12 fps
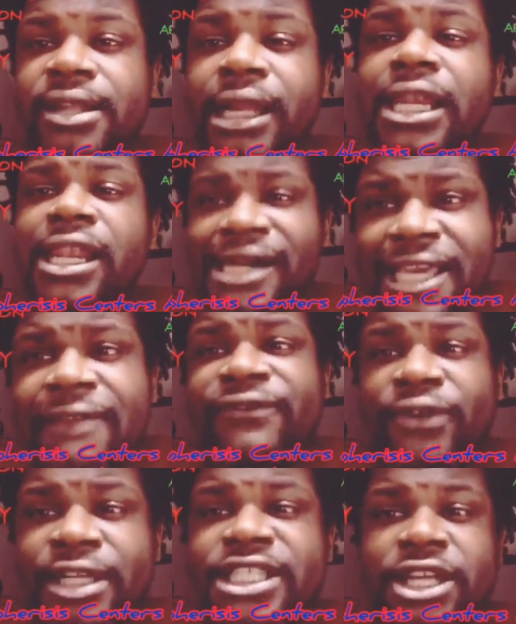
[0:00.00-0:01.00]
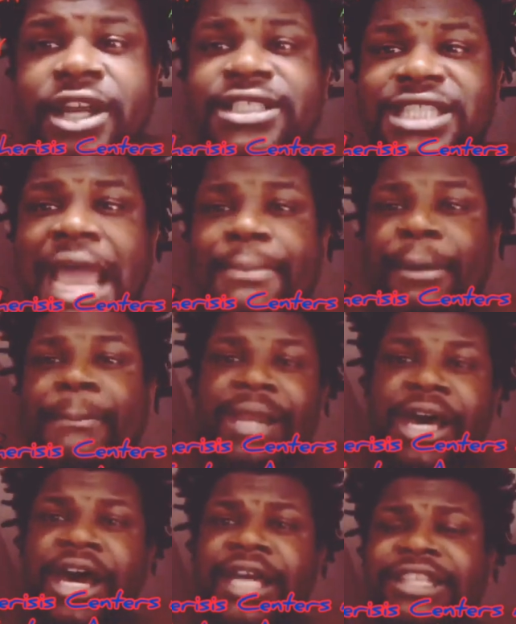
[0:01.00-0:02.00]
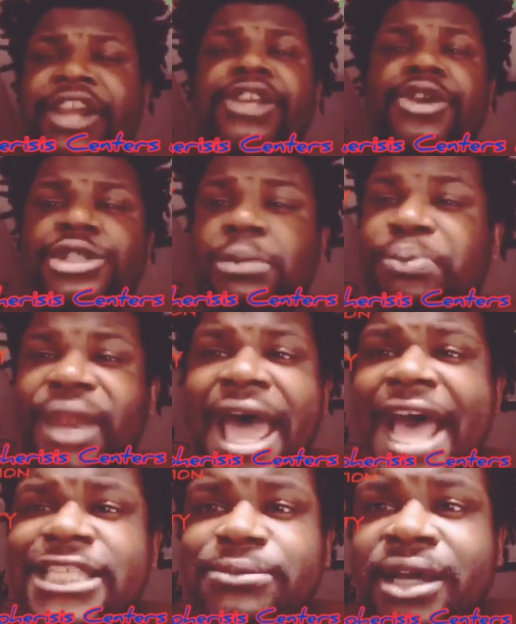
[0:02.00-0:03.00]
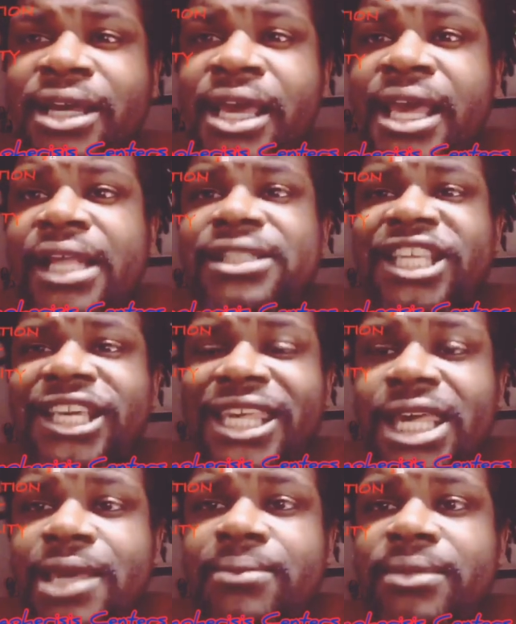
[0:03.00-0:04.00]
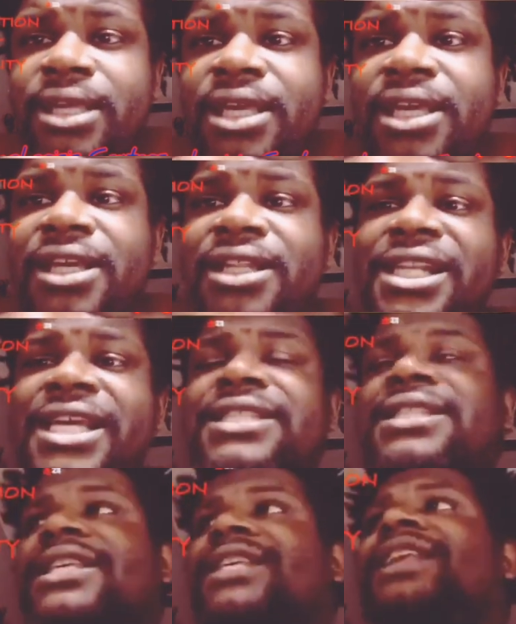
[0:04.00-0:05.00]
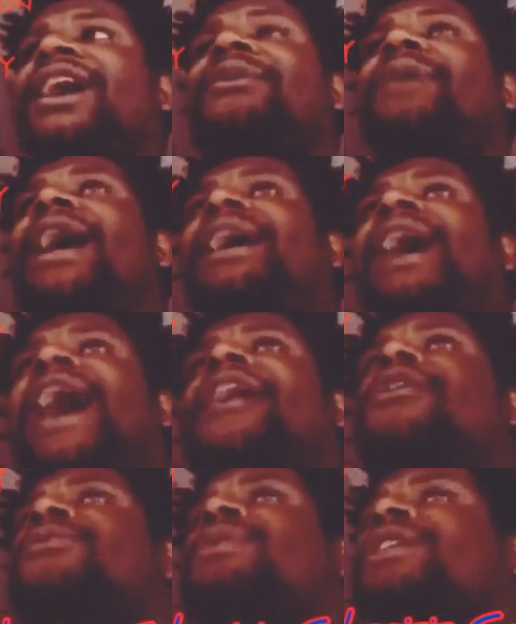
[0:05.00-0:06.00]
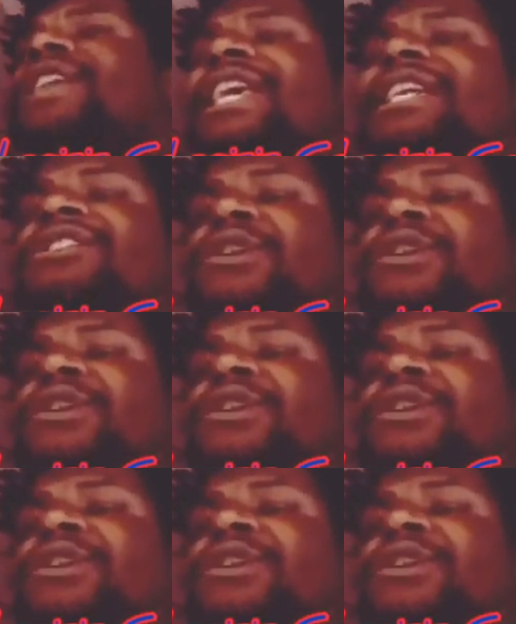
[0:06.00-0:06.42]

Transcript: They're looking for a certain type of blood. They're using plasma to keep, listen, all right, I don't want to